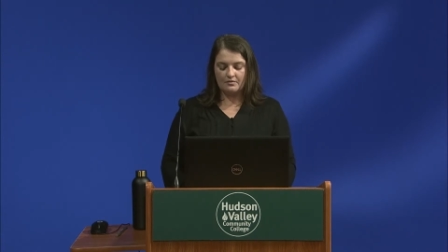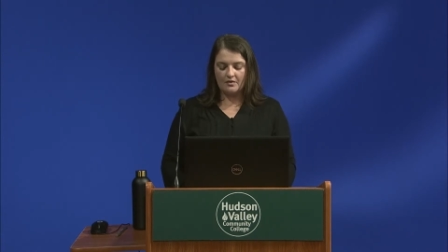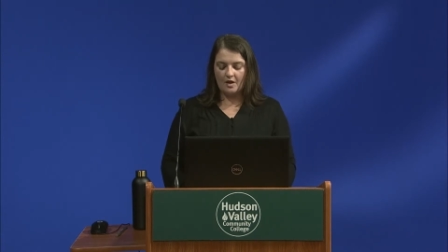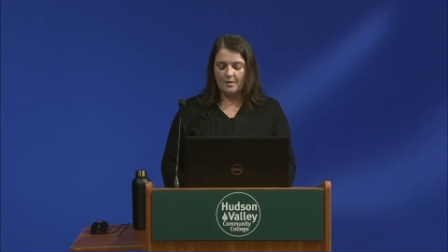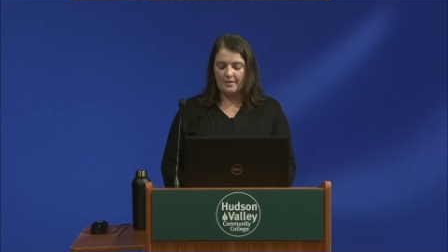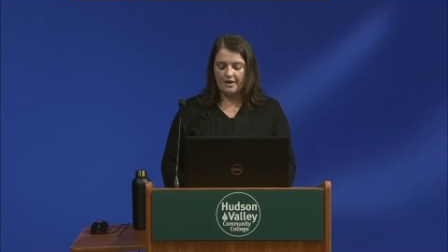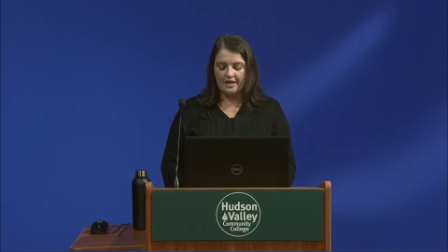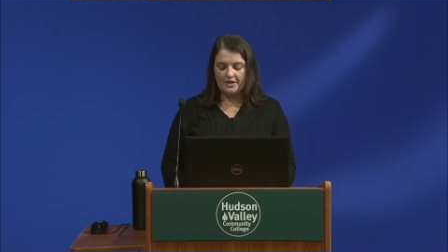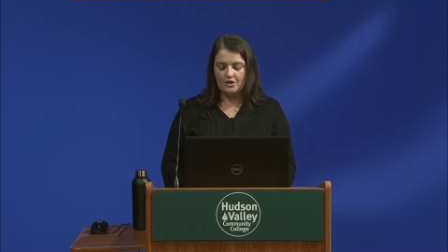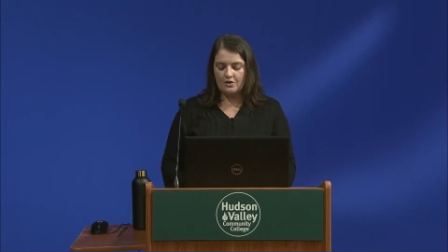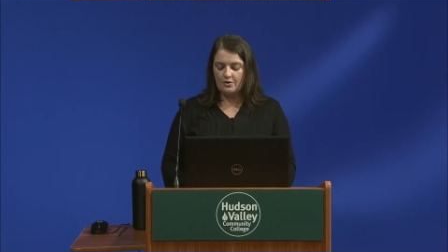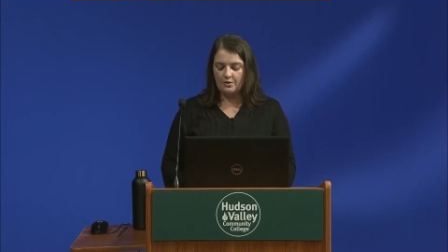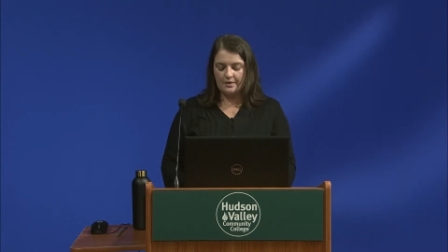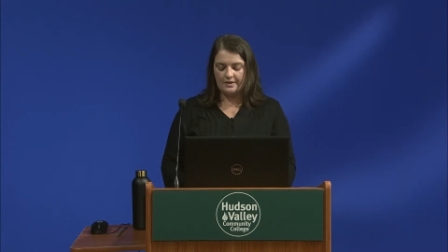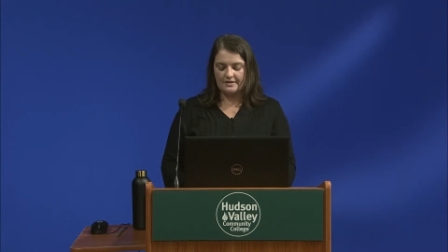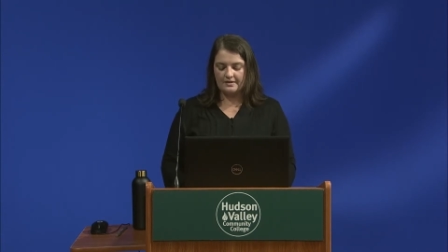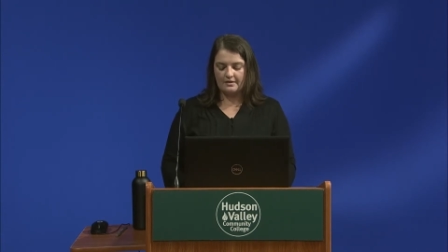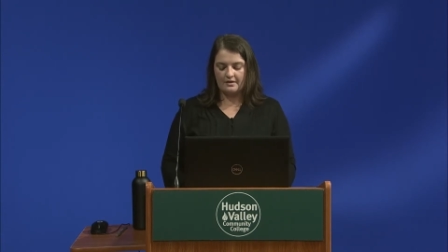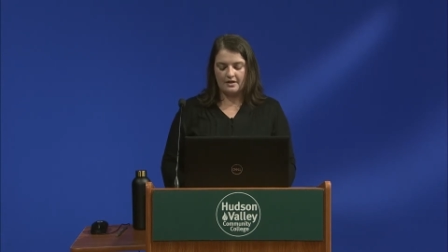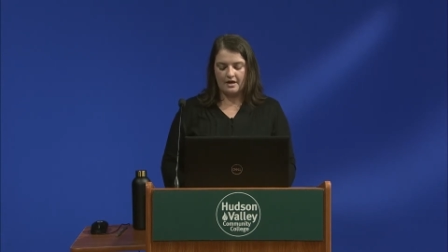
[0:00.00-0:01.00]
But I knew it
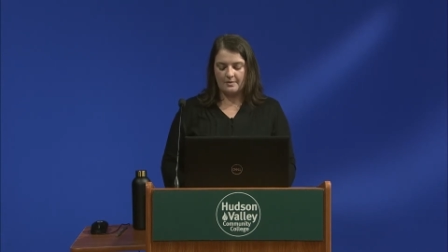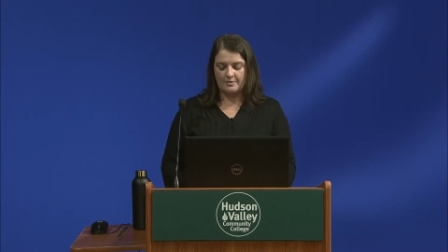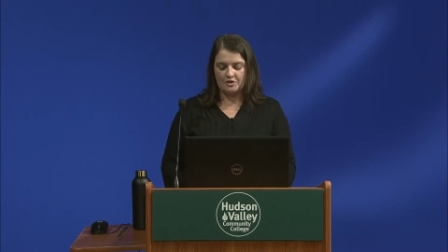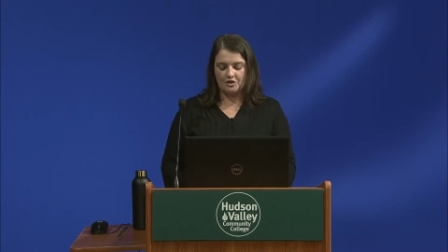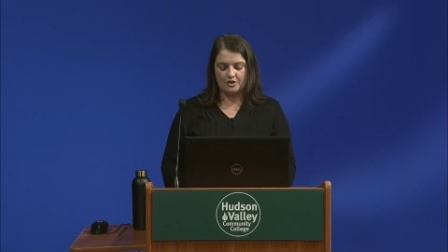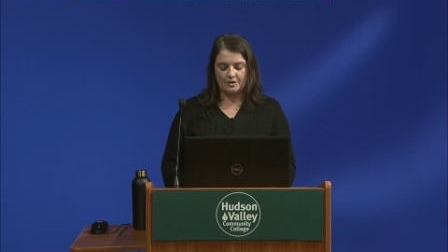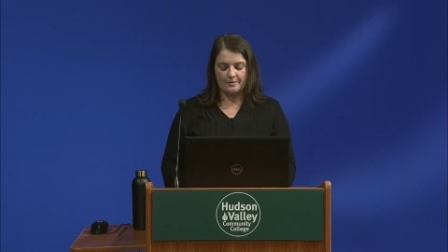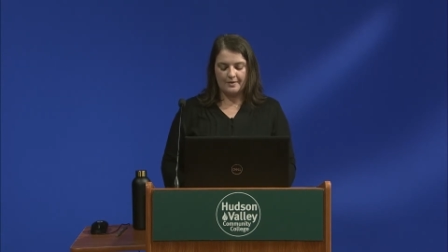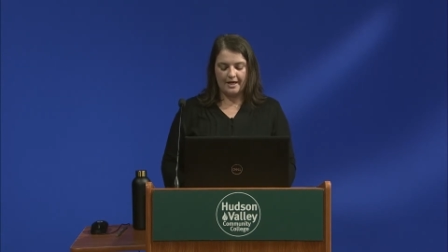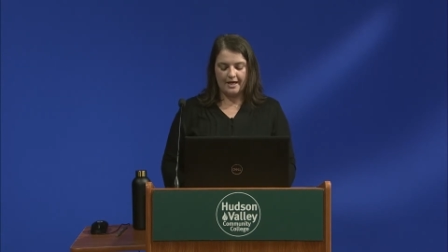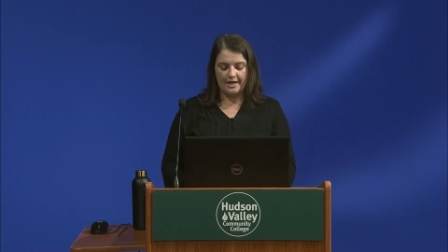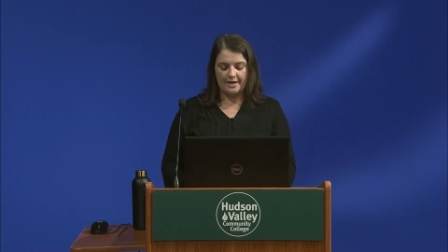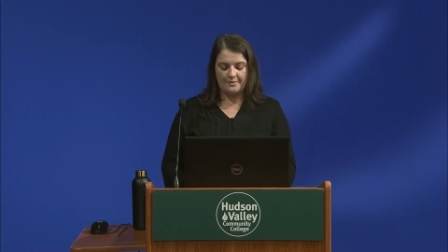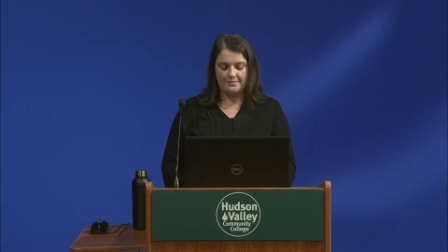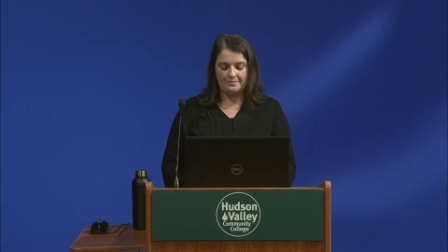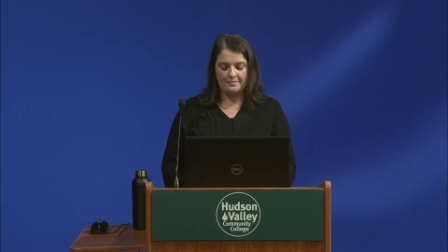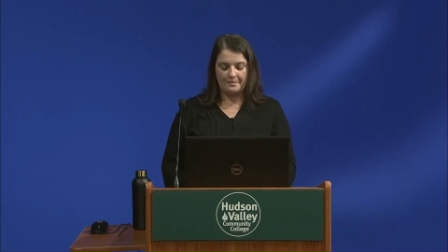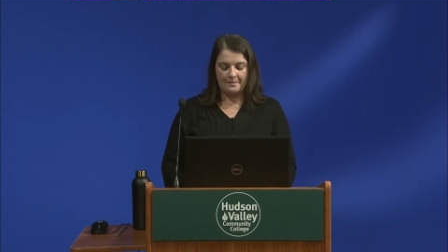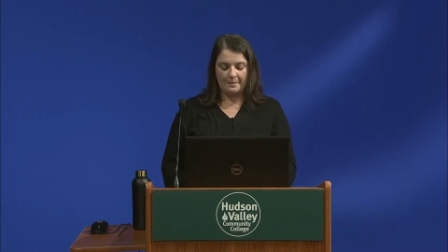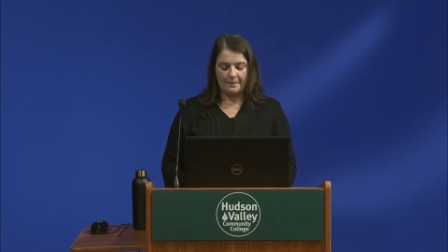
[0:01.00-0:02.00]
wasn't an option to buy.
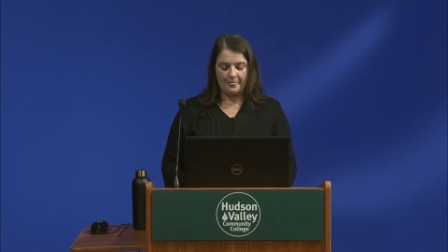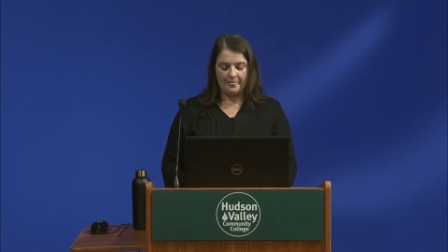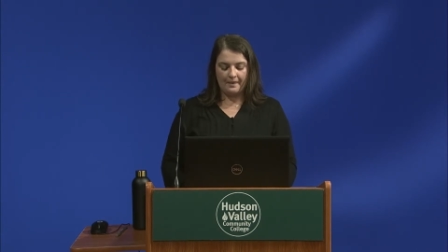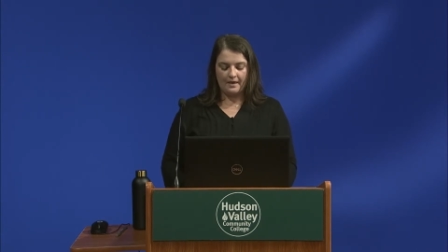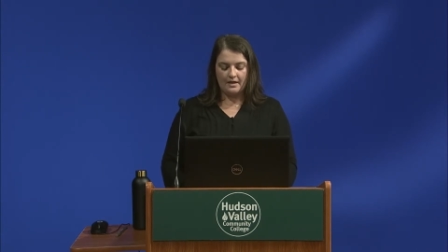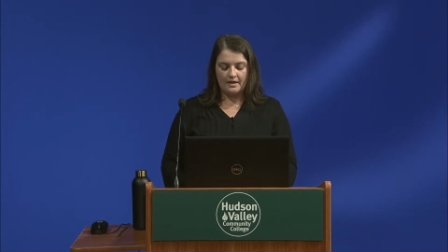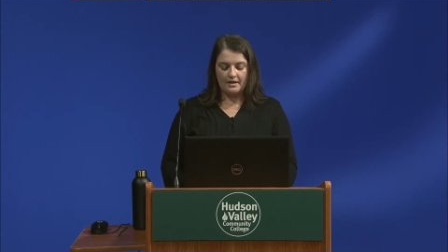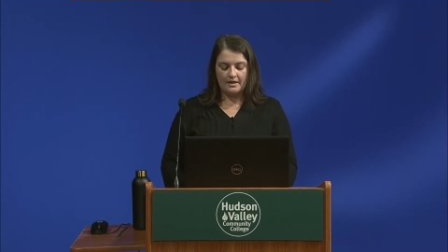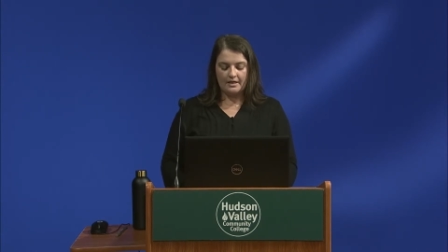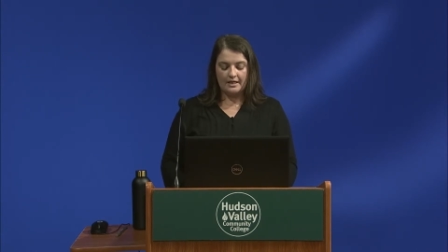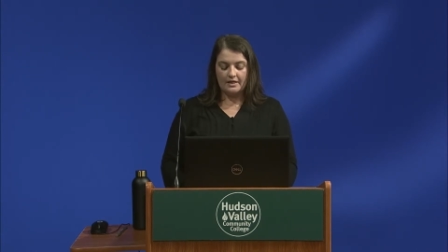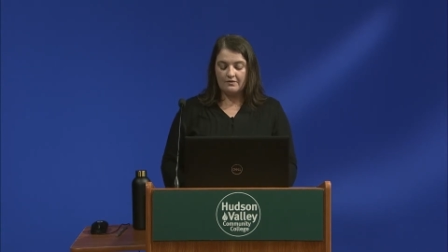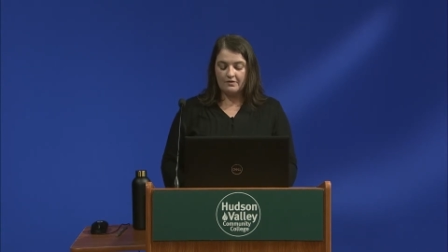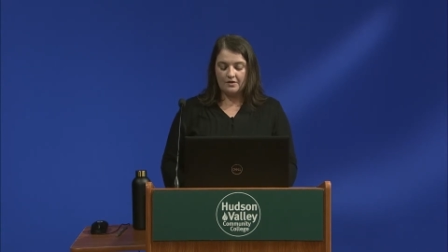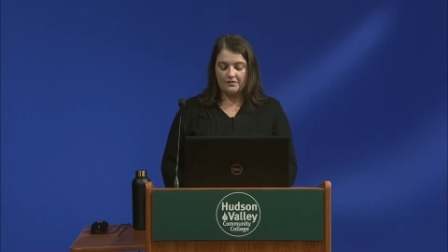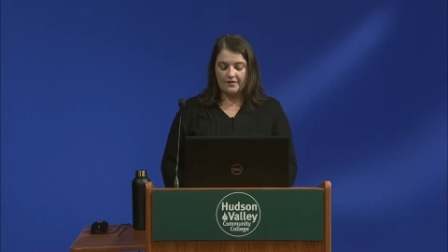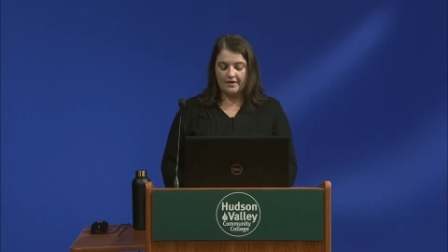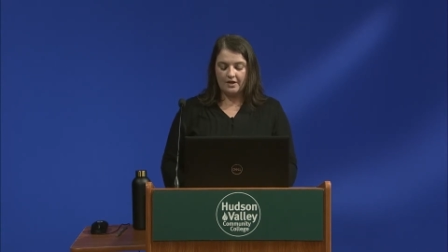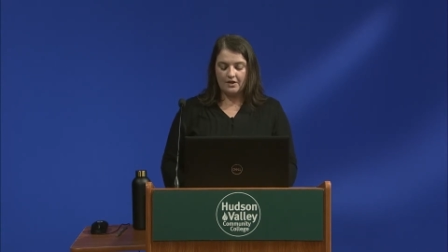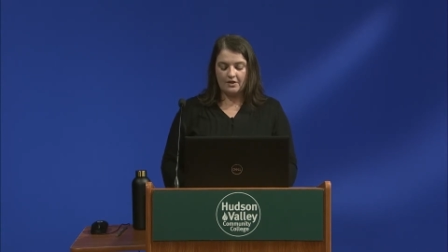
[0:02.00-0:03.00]
Even
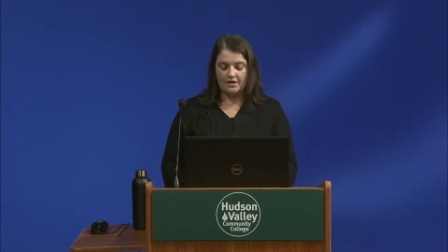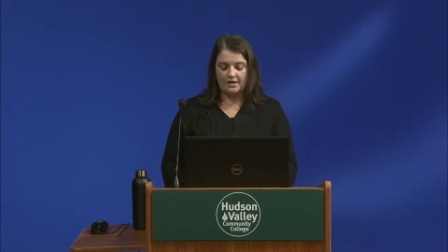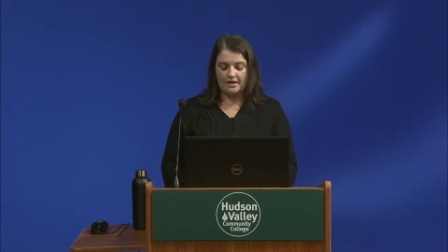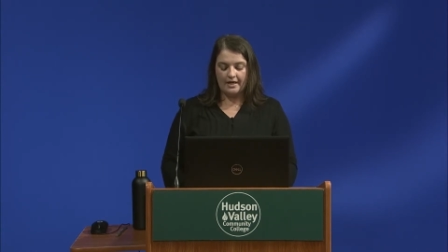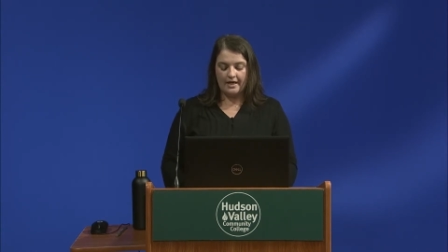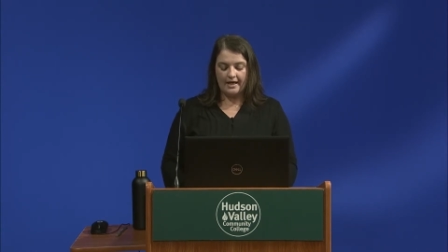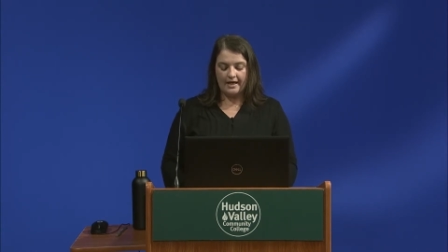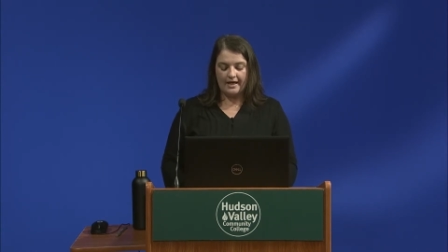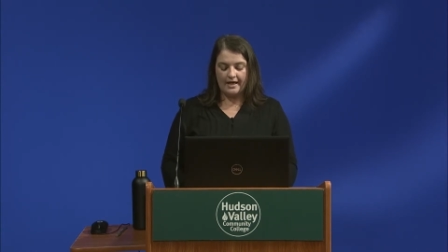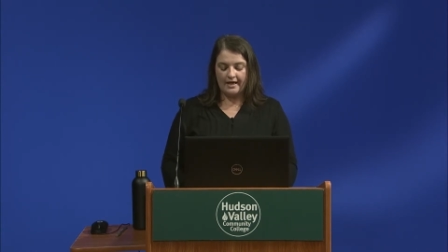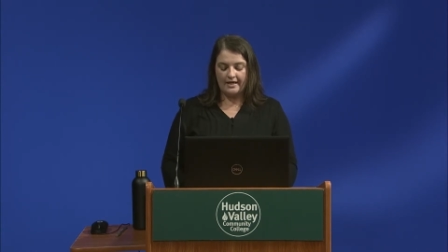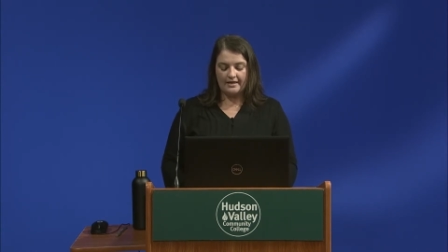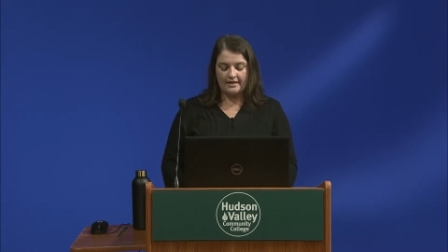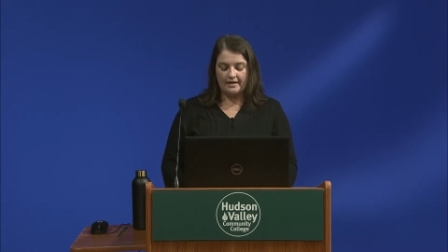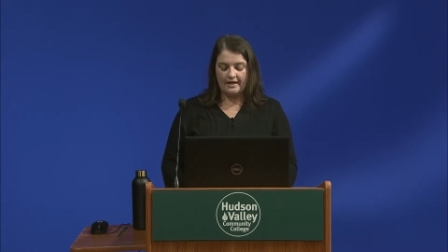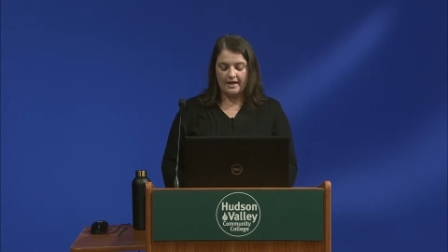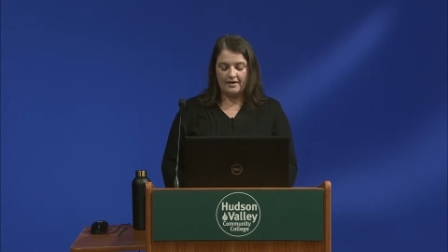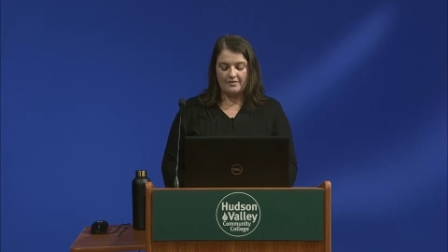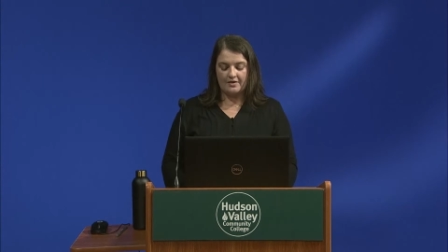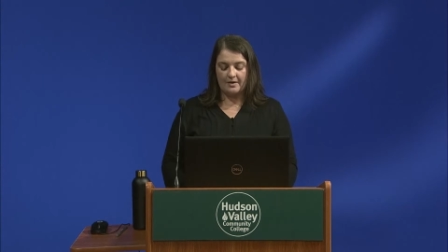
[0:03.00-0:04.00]
if I could, I didn't
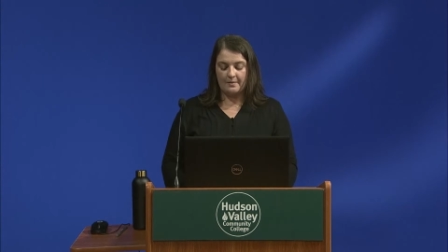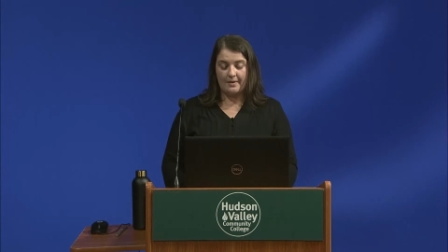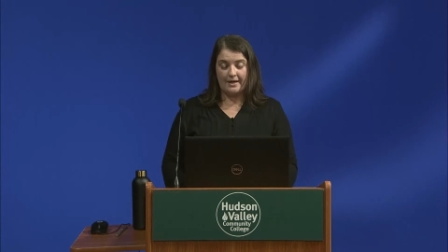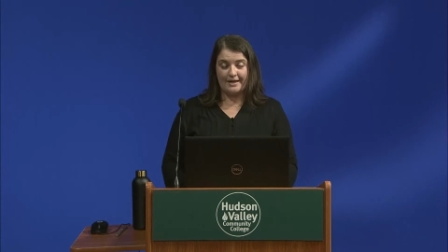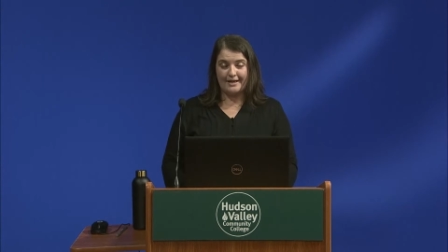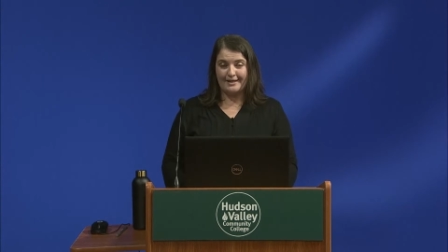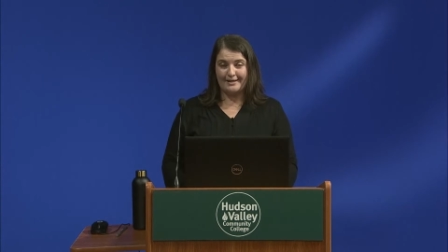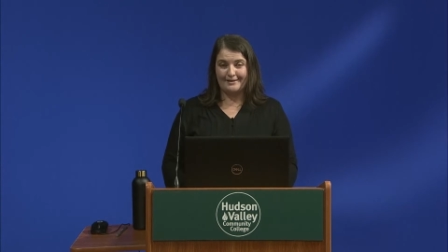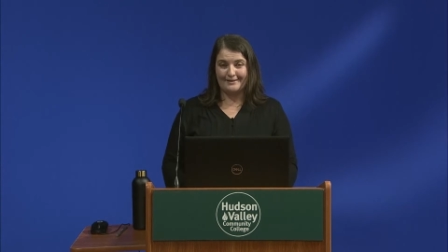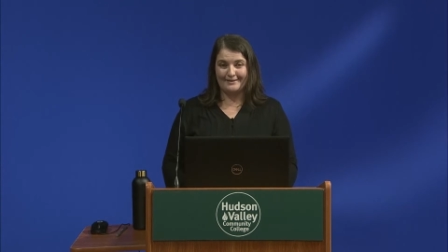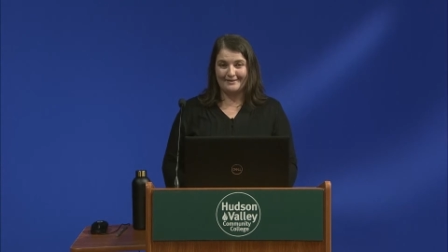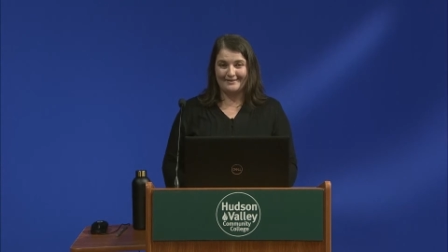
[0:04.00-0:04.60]
have any money.